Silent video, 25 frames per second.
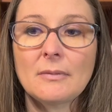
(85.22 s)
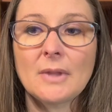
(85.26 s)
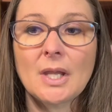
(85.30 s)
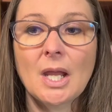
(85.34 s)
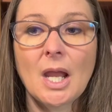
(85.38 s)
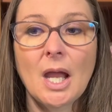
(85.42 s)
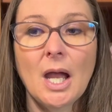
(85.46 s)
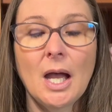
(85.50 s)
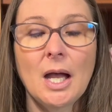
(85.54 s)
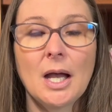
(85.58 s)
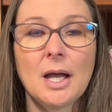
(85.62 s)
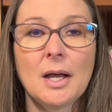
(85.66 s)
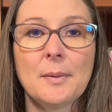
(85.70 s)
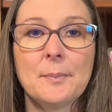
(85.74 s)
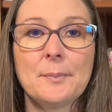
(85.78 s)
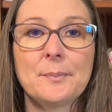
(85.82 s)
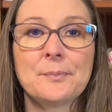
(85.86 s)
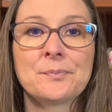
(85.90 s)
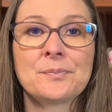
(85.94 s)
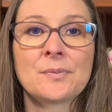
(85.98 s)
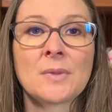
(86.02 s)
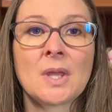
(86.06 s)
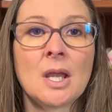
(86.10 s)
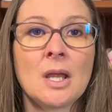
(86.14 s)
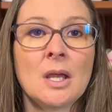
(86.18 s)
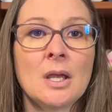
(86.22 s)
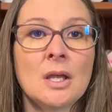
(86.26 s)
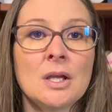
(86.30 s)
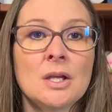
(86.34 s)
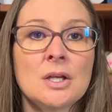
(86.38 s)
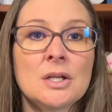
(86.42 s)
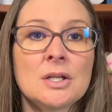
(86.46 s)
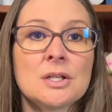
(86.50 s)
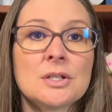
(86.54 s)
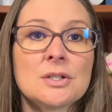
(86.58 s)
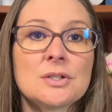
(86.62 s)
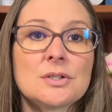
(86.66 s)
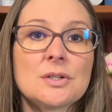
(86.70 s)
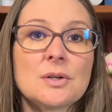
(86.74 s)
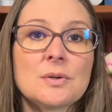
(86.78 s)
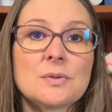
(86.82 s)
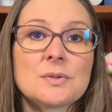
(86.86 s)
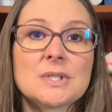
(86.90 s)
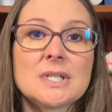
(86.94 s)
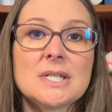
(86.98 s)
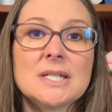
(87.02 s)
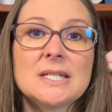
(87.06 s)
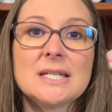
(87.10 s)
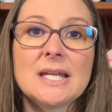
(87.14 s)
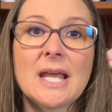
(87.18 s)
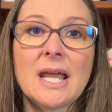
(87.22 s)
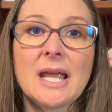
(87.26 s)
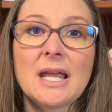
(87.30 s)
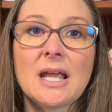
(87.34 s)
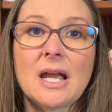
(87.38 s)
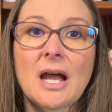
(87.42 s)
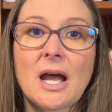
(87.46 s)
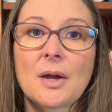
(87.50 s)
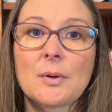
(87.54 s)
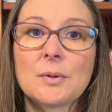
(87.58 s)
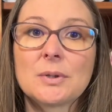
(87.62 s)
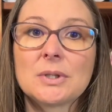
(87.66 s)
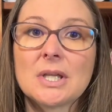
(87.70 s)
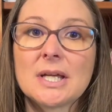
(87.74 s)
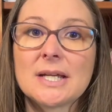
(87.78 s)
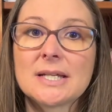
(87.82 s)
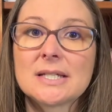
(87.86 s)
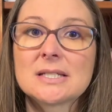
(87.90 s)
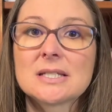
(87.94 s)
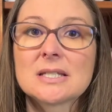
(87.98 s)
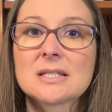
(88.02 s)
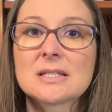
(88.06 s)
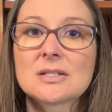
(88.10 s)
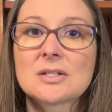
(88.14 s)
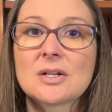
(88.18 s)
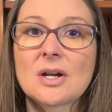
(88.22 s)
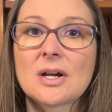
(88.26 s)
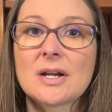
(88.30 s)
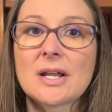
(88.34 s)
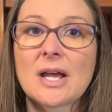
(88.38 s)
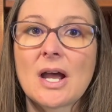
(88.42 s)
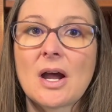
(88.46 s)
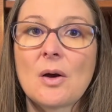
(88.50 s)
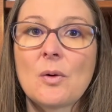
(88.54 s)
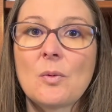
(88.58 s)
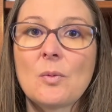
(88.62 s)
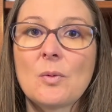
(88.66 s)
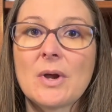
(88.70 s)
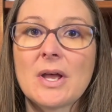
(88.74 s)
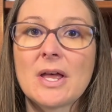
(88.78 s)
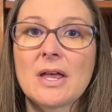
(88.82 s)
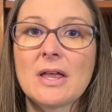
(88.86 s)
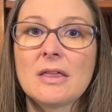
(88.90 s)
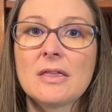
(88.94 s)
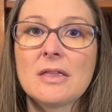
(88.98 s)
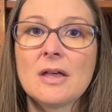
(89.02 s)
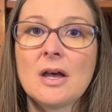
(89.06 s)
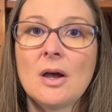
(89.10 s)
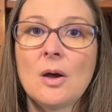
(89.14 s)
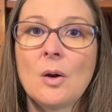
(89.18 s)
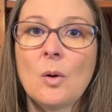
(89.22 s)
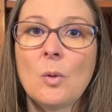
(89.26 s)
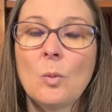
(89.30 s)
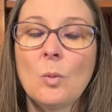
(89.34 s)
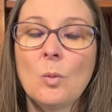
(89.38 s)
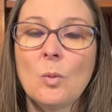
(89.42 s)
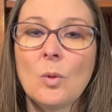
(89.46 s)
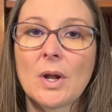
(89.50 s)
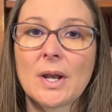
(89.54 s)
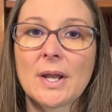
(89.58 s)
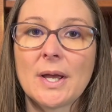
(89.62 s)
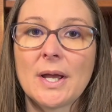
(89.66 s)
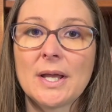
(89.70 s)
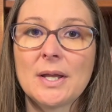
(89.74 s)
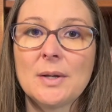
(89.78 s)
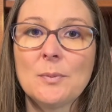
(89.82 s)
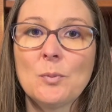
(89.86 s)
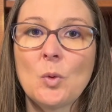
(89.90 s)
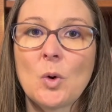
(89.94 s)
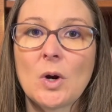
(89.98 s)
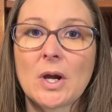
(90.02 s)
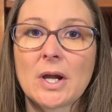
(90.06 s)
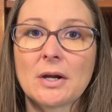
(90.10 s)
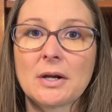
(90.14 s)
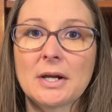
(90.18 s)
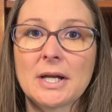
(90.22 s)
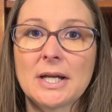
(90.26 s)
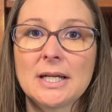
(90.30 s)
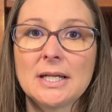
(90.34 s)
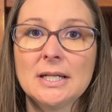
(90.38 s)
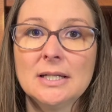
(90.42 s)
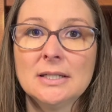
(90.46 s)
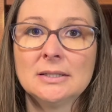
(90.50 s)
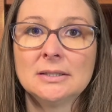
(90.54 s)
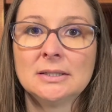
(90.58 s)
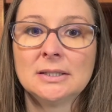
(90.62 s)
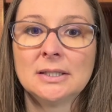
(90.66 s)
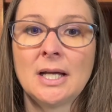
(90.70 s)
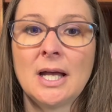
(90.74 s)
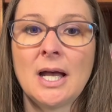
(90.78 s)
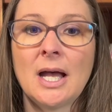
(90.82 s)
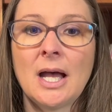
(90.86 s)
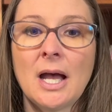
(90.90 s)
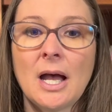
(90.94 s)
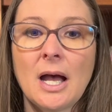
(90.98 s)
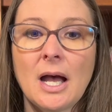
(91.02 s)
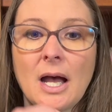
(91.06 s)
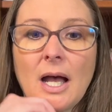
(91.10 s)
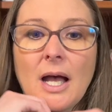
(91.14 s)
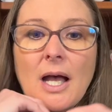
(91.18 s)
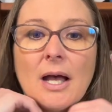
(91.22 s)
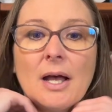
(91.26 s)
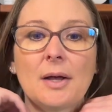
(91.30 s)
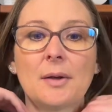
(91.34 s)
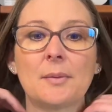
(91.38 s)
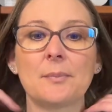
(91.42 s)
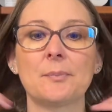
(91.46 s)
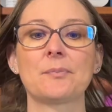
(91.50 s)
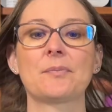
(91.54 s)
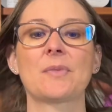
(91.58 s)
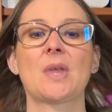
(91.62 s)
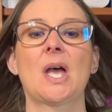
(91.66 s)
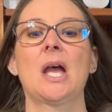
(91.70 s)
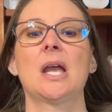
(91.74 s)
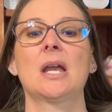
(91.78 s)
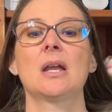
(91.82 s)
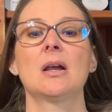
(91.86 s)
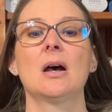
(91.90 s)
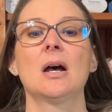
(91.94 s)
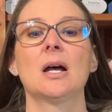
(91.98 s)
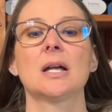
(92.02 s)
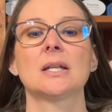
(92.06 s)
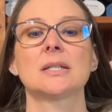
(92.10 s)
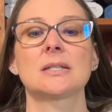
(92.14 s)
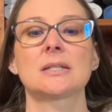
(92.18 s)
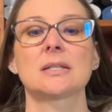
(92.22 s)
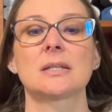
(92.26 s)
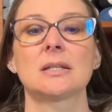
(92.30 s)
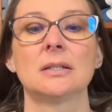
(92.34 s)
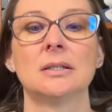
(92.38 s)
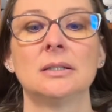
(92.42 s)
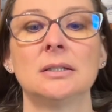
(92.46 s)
So today I would like to start out with what I am wearing. I got